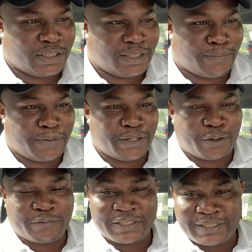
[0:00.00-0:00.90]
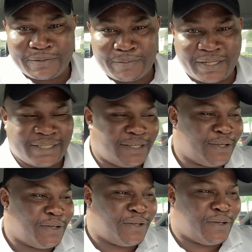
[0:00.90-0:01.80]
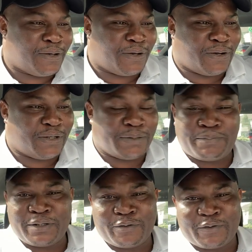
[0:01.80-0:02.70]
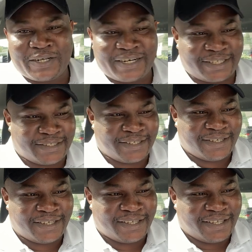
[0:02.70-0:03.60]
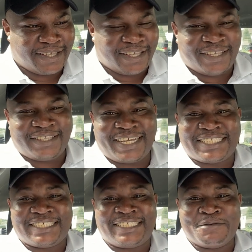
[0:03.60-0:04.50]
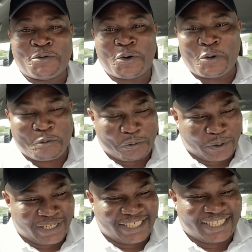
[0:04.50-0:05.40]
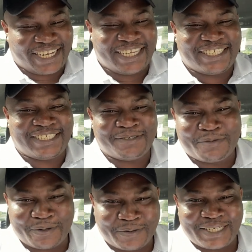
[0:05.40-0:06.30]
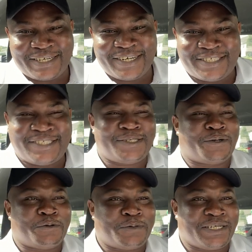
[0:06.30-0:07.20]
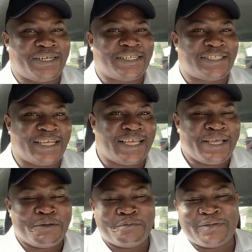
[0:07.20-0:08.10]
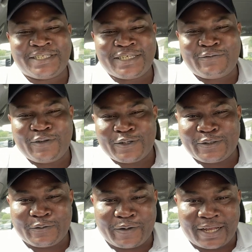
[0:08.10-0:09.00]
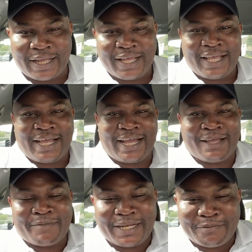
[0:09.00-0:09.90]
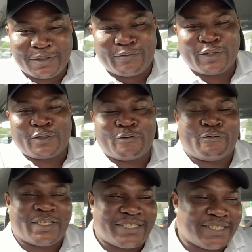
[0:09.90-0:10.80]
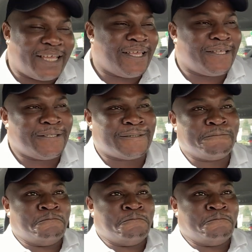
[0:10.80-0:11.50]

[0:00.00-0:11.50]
the pain of discipline or the pain of regret. That is Jim Rohn. That is Jim Rohn, the great Jim Rohn, the great business philosopher. Hi, my name is Victor Vincent,